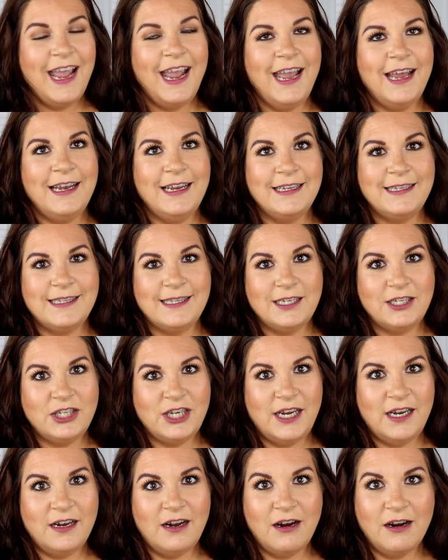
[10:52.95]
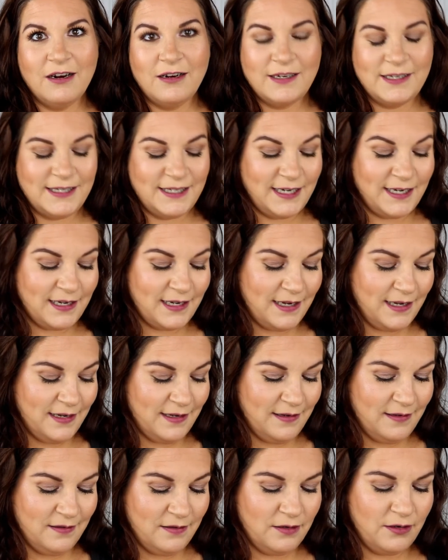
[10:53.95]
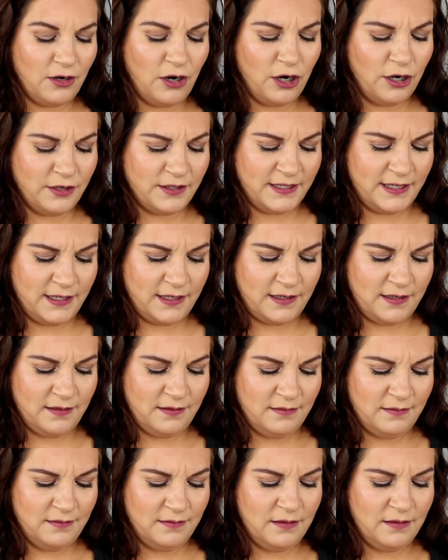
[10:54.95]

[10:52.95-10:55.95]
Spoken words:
and it's the shade Arctic, or Arctic.